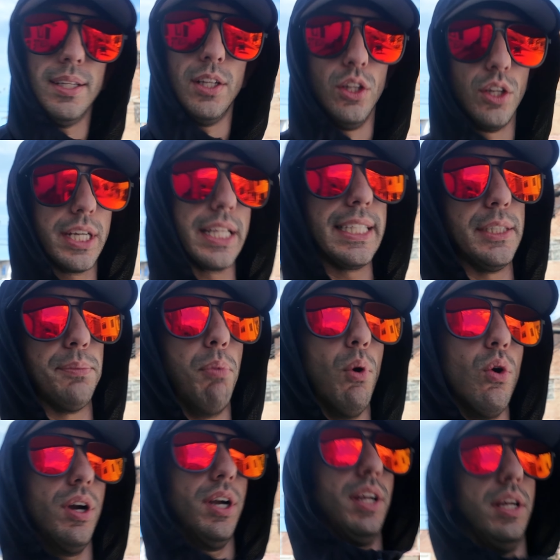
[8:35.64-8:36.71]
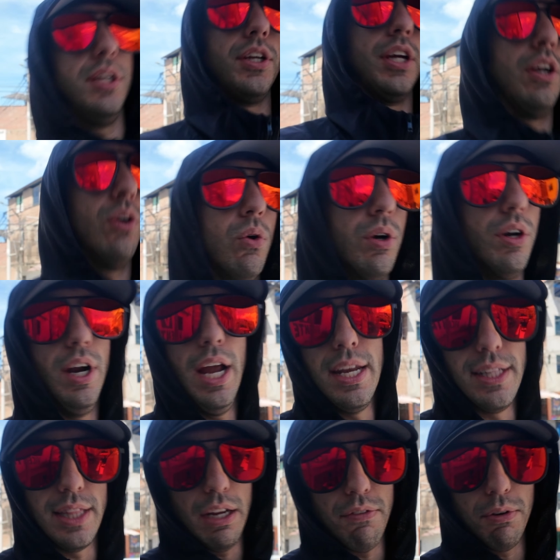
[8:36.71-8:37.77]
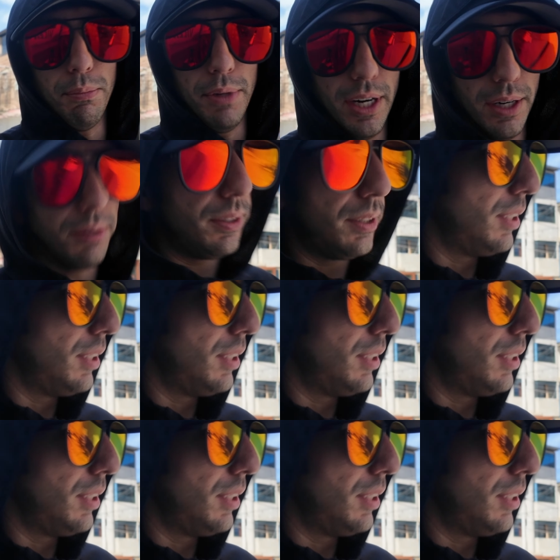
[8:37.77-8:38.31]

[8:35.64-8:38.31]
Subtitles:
look at this board, you can order anything from there.